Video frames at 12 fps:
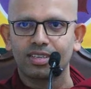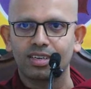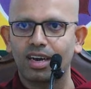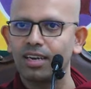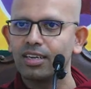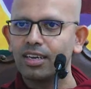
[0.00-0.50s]

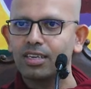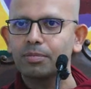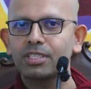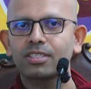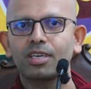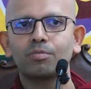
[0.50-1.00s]

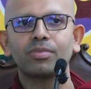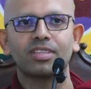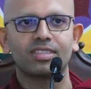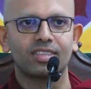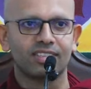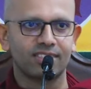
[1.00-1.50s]
Kalyanamitta
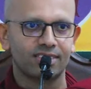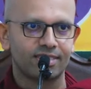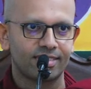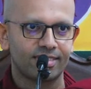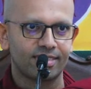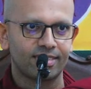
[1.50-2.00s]
Sampatti,
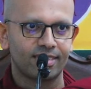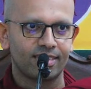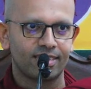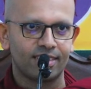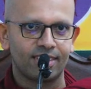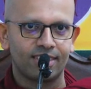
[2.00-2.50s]

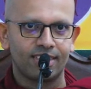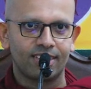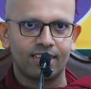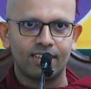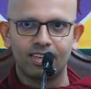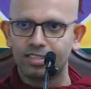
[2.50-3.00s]

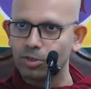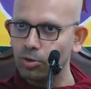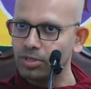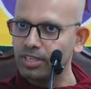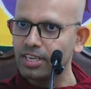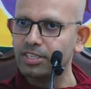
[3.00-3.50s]

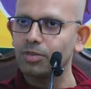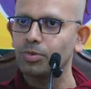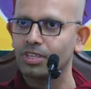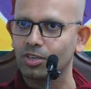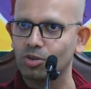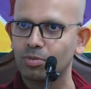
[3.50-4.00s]
Association
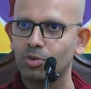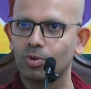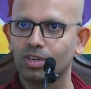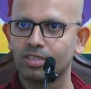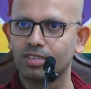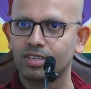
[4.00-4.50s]
with the Noble
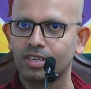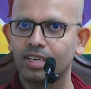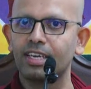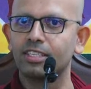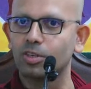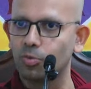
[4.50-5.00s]
One
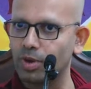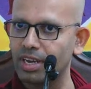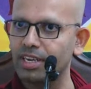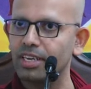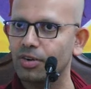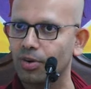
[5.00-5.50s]
is a
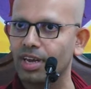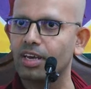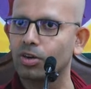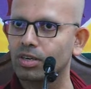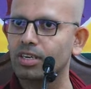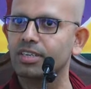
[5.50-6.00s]
very
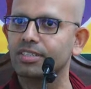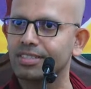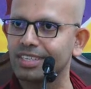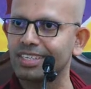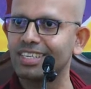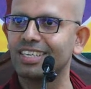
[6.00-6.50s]
rare
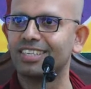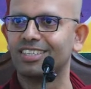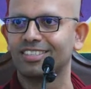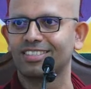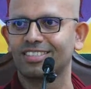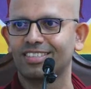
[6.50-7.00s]
occurrence indeed,
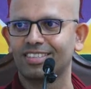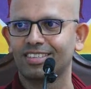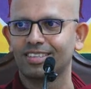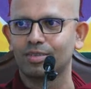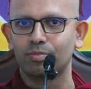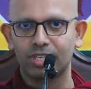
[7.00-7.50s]

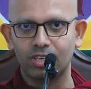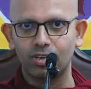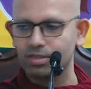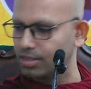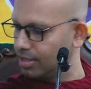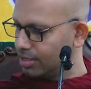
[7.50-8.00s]

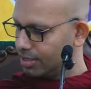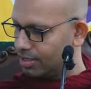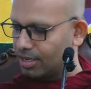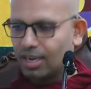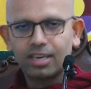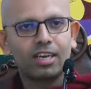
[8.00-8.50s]
because this is
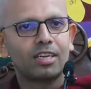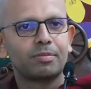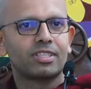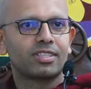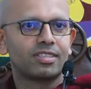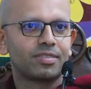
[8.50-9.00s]
a
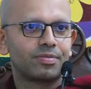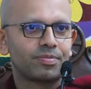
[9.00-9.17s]
kalyanamitta.